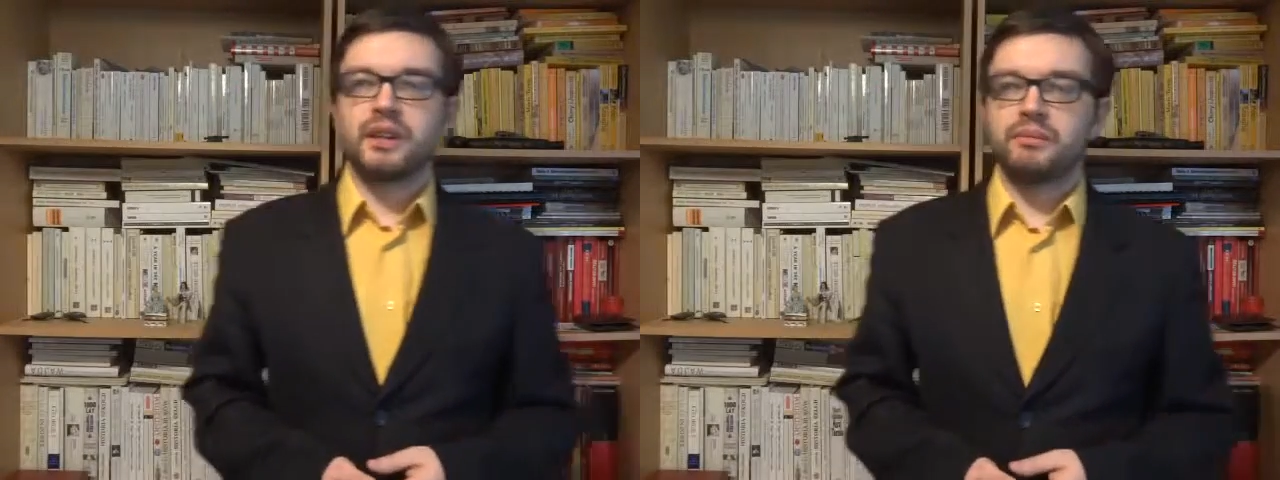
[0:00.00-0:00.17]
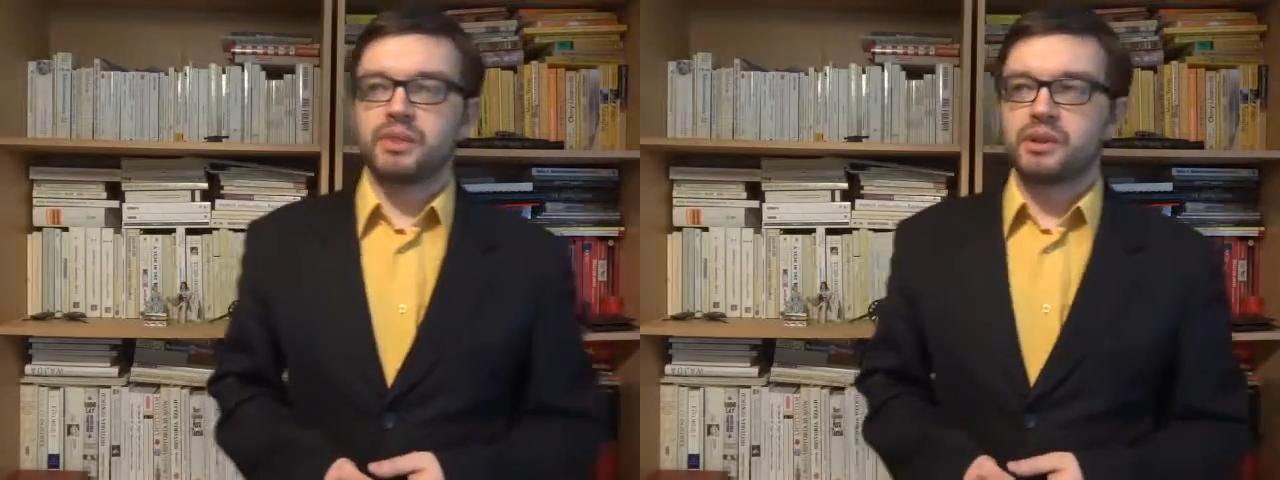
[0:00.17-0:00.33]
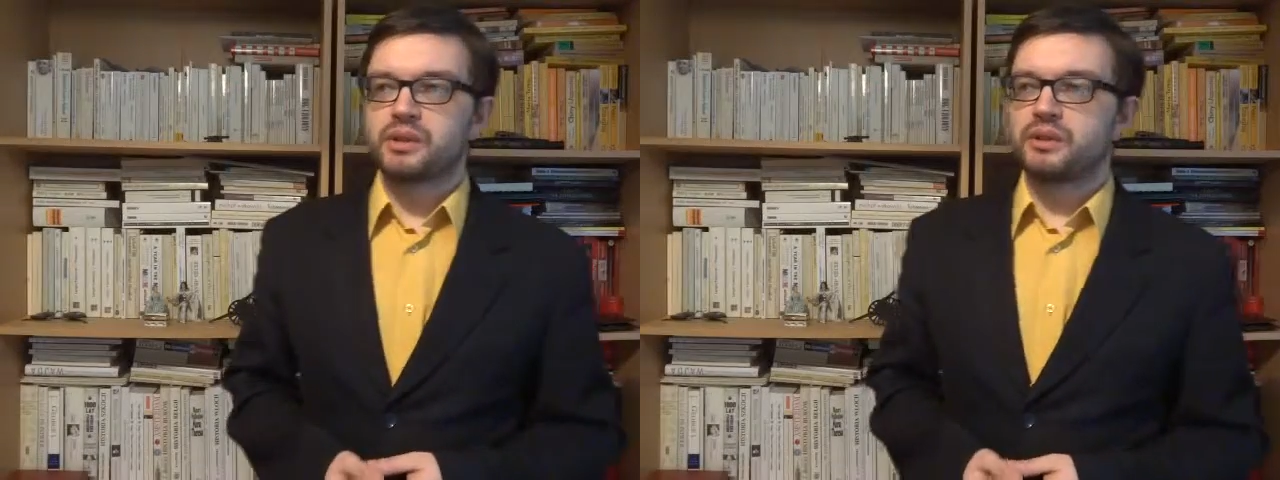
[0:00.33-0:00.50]

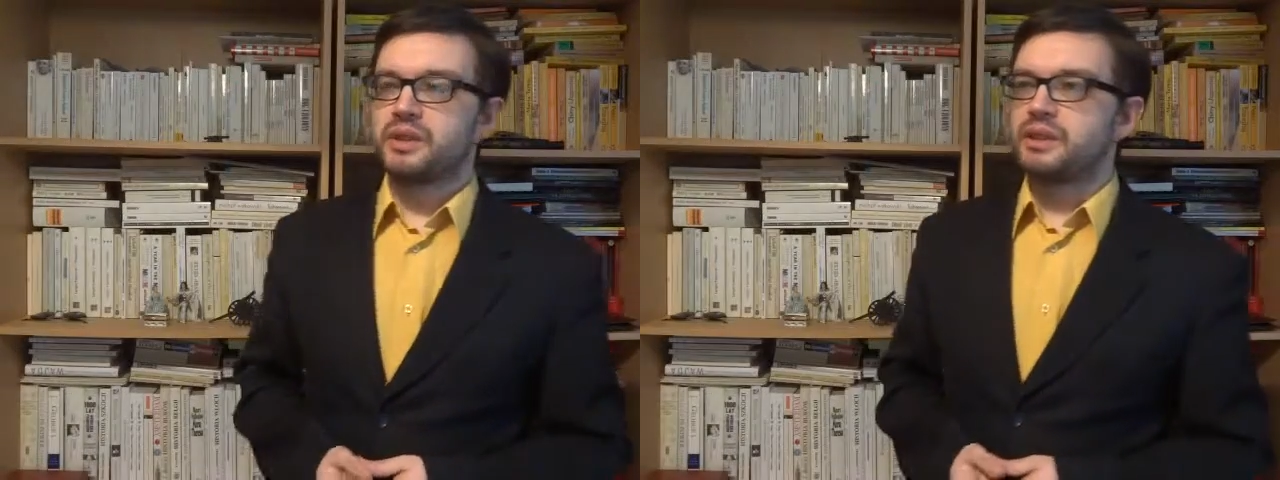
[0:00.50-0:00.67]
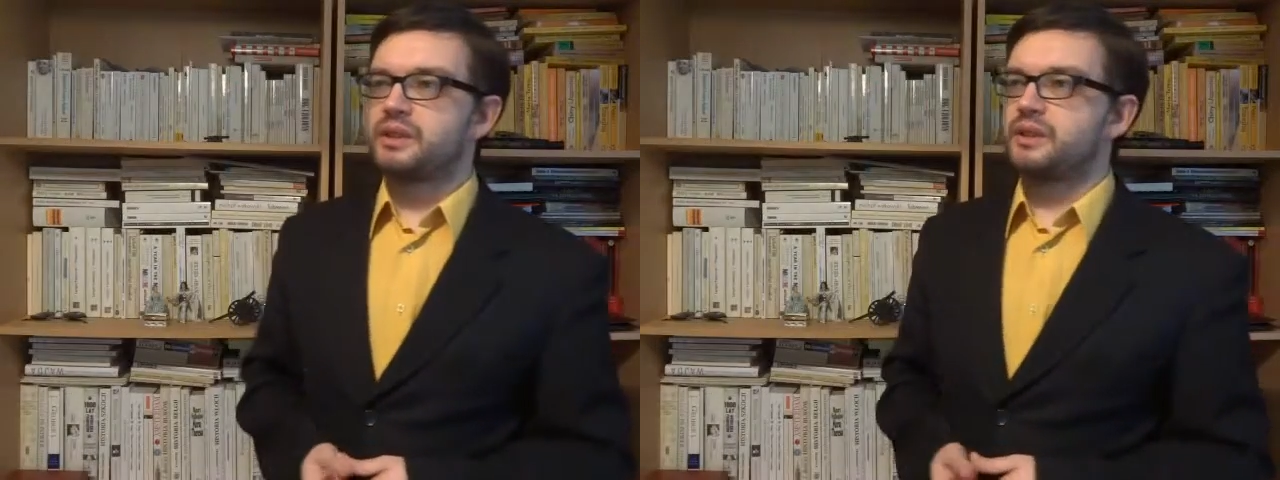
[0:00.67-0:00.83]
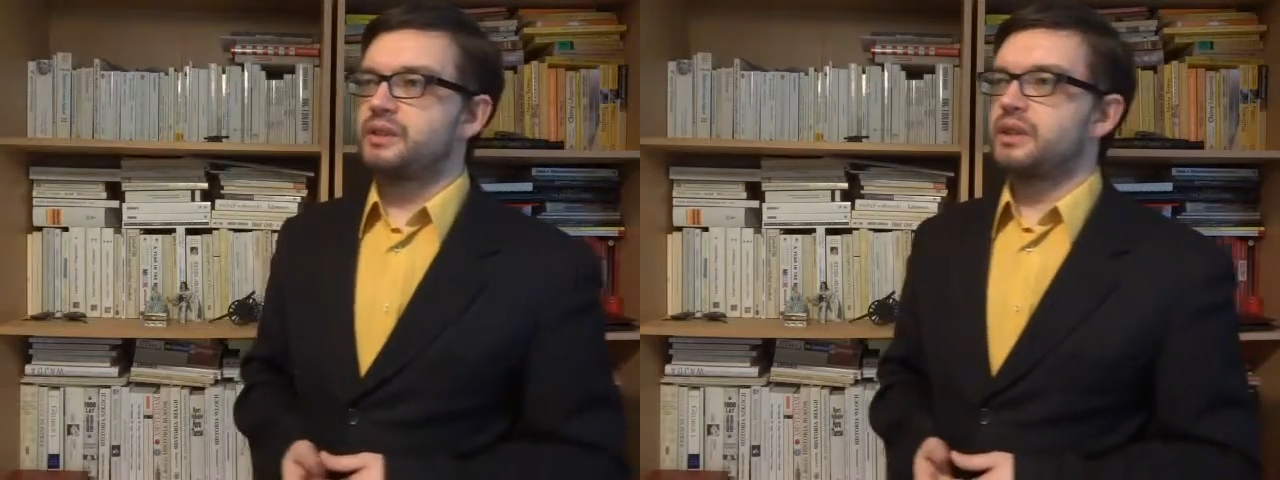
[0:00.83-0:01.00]

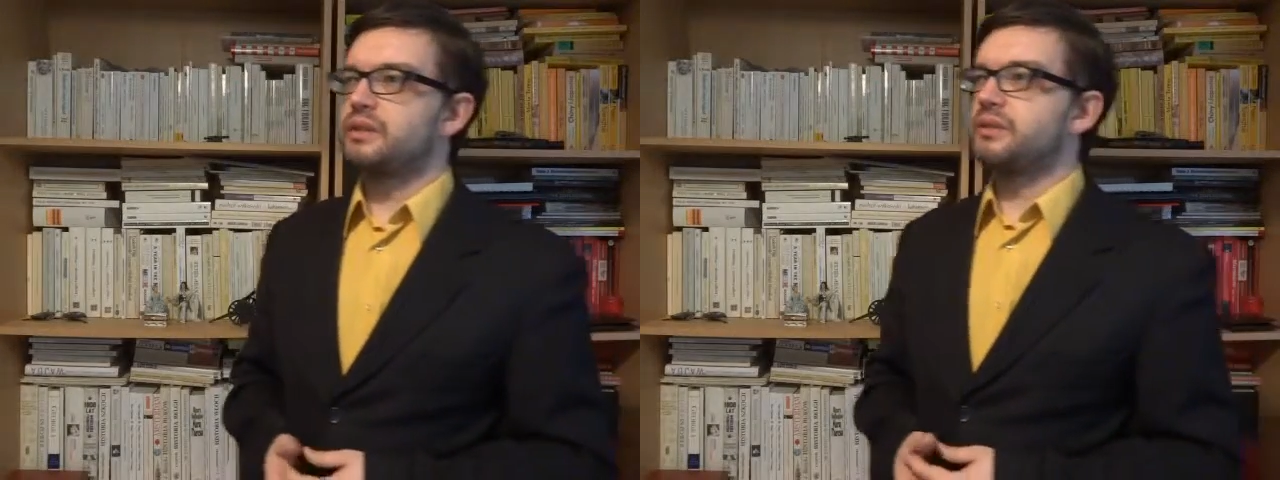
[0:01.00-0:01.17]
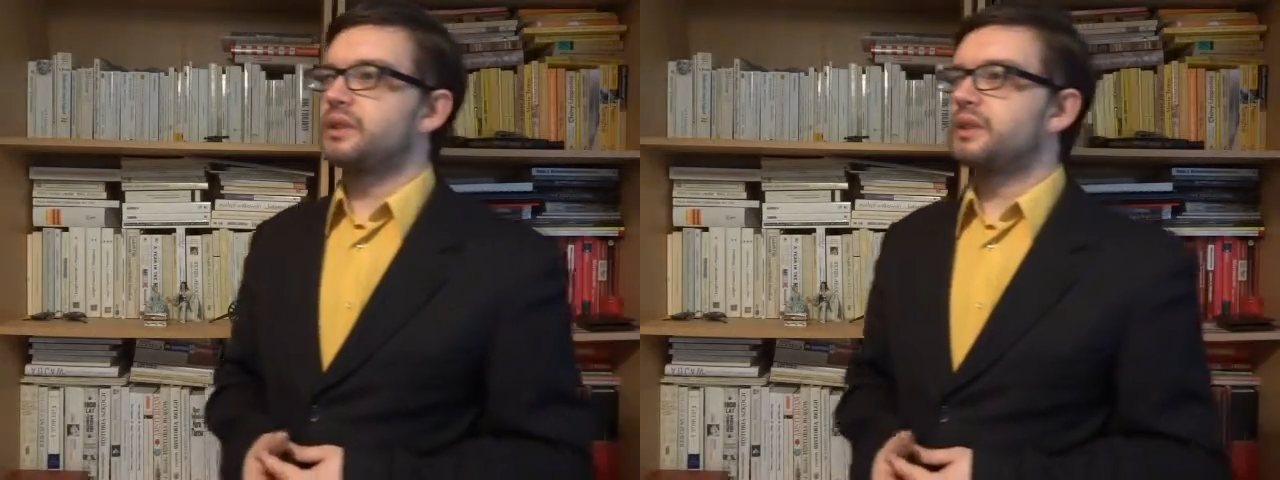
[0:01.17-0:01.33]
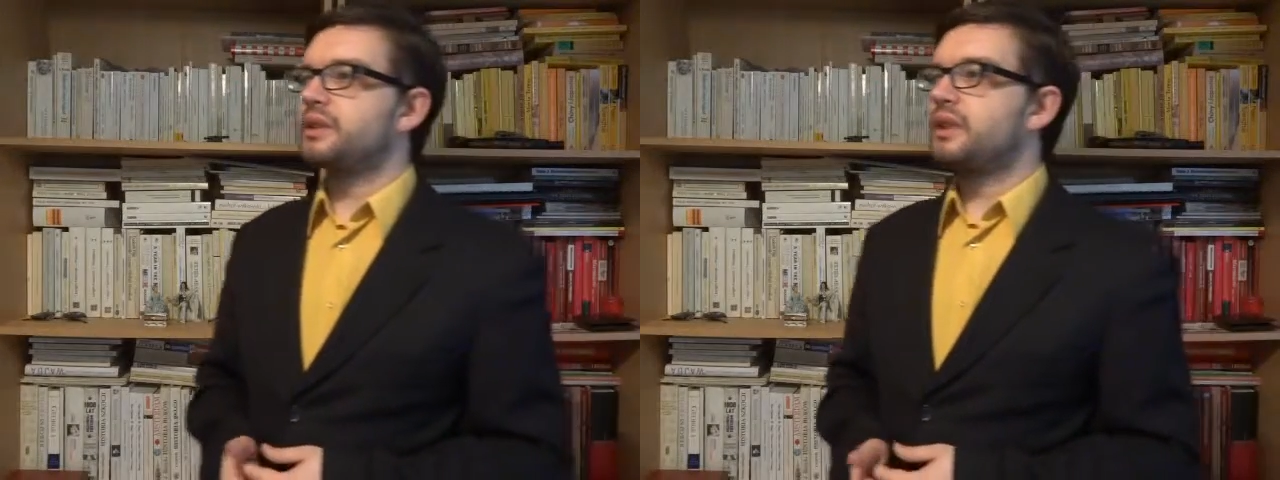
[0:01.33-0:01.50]
Bolshevist or
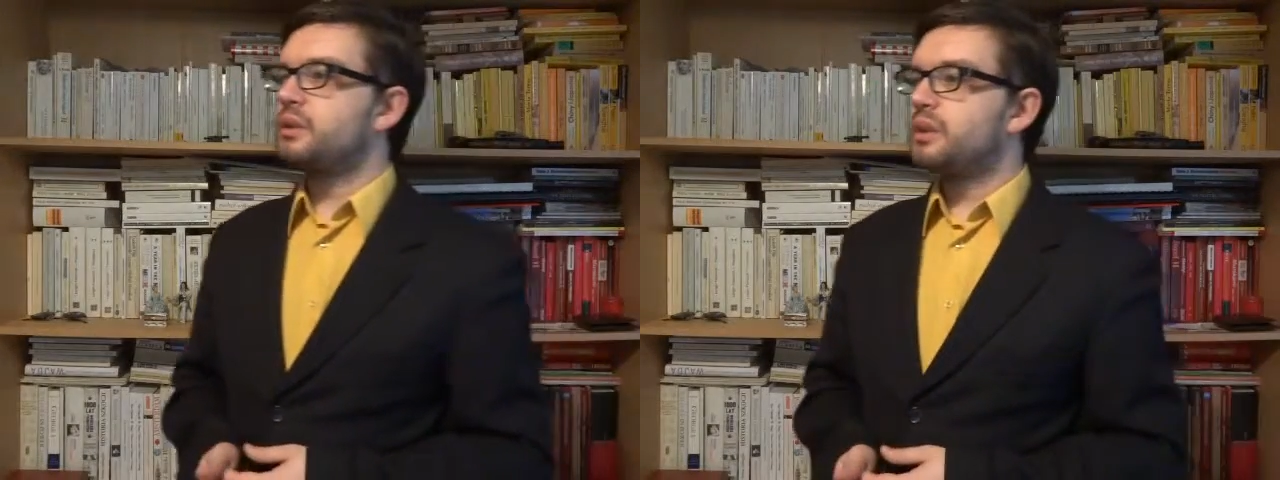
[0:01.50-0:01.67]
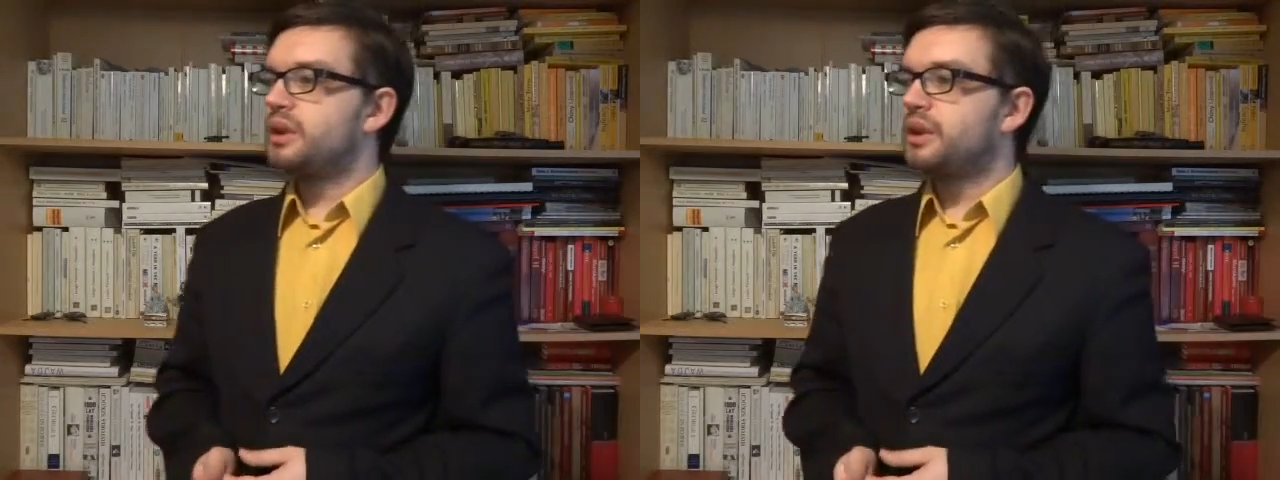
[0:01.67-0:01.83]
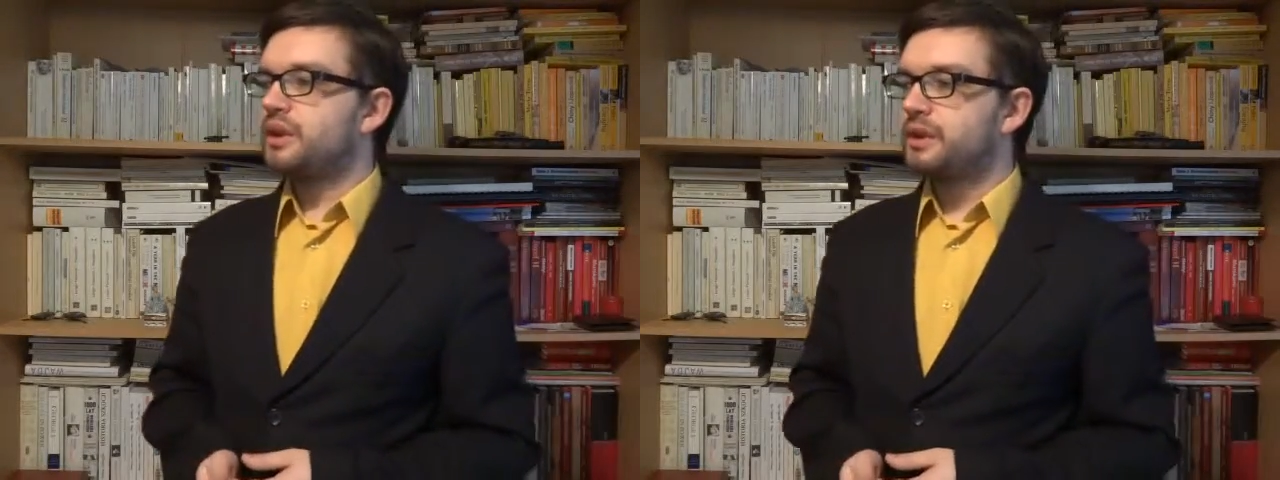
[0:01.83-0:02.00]
something.
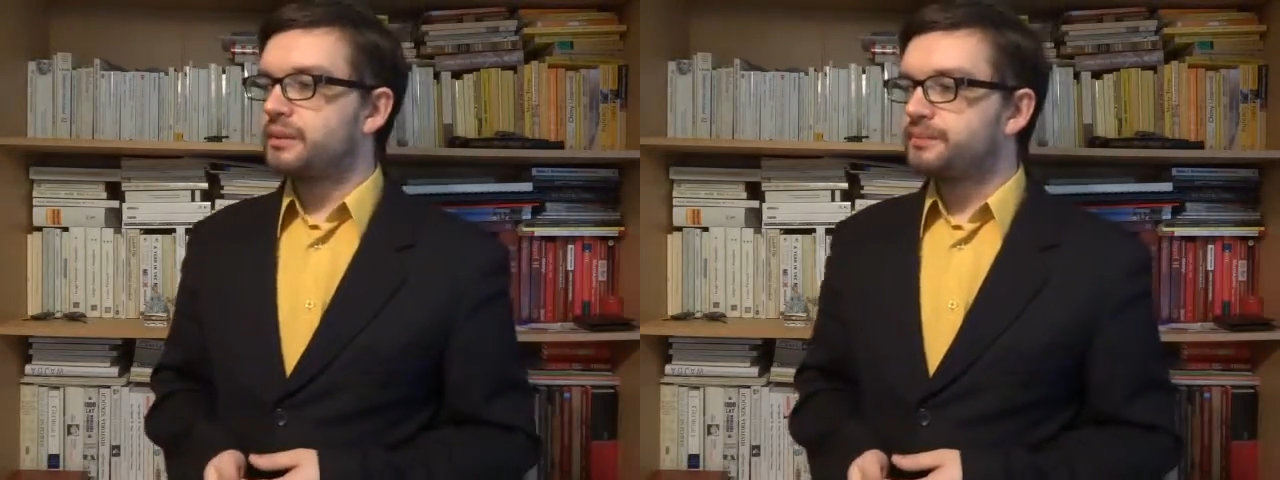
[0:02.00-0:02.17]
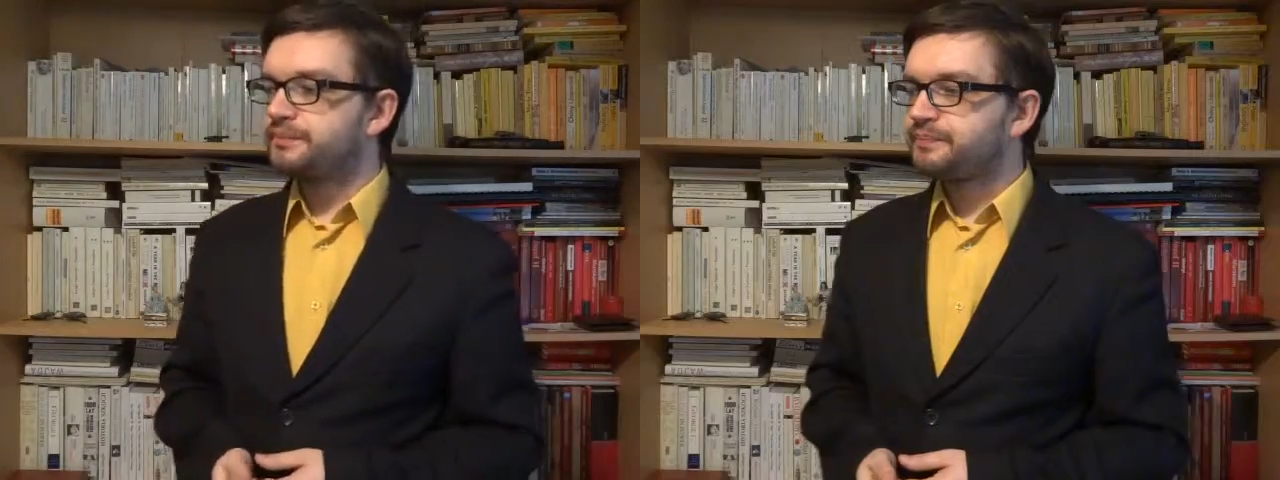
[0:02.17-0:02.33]
So